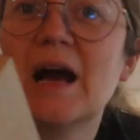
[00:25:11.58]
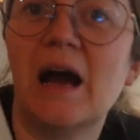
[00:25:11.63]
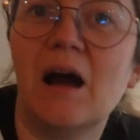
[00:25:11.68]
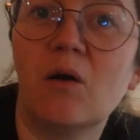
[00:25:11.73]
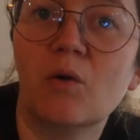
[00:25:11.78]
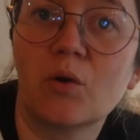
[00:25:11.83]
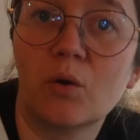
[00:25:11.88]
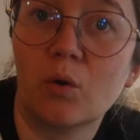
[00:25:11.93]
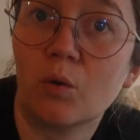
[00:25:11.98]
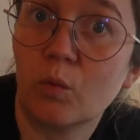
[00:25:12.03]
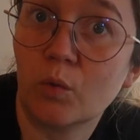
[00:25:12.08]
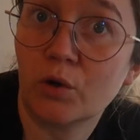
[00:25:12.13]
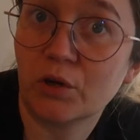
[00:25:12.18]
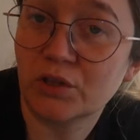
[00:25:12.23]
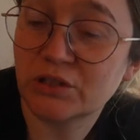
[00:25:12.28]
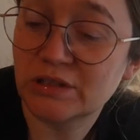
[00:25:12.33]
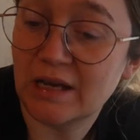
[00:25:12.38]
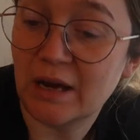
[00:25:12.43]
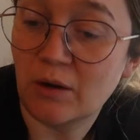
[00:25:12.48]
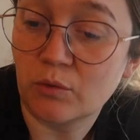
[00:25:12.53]
how it all
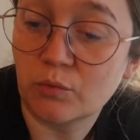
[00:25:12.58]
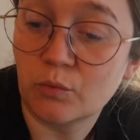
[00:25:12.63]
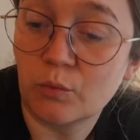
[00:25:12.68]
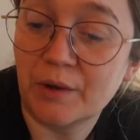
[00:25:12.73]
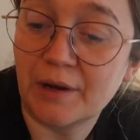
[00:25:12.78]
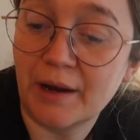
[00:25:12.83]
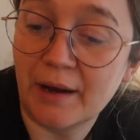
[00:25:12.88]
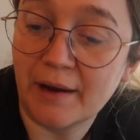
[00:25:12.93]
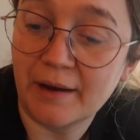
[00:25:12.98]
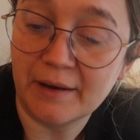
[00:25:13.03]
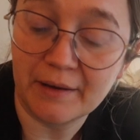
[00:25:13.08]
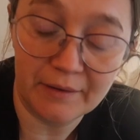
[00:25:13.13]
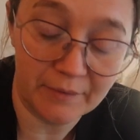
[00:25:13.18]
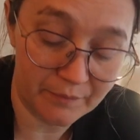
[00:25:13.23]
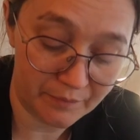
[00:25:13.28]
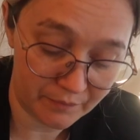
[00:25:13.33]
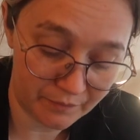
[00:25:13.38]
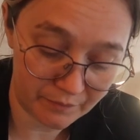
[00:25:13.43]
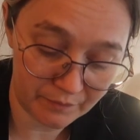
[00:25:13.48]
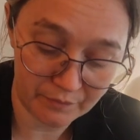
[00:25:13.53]
works out when I,
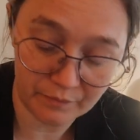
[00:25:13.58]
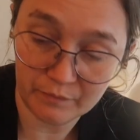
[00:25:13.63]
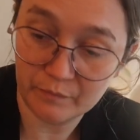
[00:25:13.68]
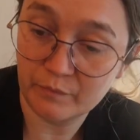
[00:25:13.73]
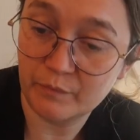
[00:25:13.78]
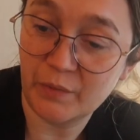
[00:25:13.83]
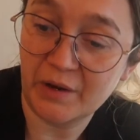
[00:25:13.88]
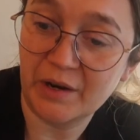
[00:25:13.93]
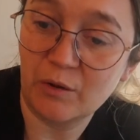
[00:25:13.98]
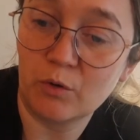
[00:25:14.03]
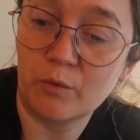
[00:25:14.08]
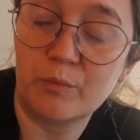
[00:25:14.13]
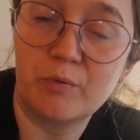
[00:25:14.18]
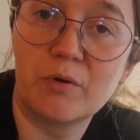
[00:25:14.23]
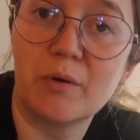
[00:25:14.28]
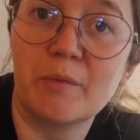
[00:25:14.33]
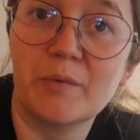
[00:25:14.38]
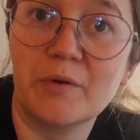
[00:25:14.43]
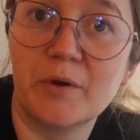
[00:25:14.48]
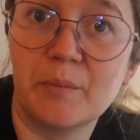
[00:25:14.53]
but it will
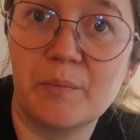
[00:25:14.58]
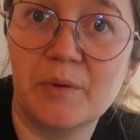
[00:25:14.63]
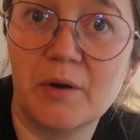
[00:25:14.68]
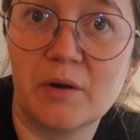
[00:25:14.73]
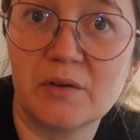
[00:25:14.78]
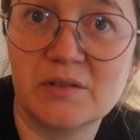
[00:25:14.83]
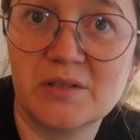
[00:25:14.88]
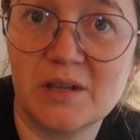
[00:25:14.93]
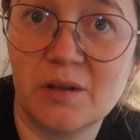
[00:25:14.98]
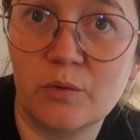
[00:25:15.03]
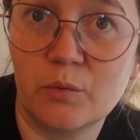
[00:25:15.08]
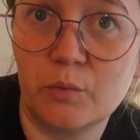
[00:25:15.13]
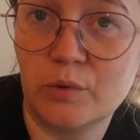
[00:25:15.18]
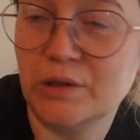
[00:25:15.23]
probably not be until the